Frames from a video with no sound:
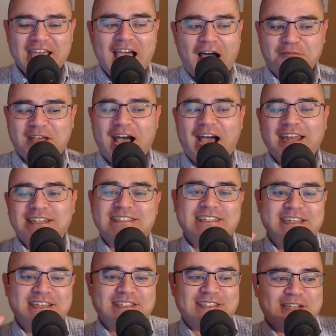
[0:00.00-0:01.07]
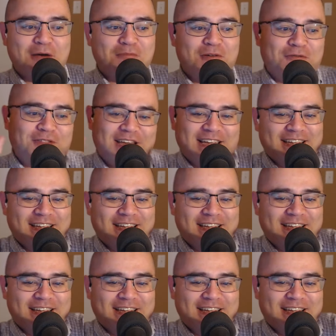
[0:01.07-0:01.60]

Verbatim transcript: I'm kind of seeing some be of the, more like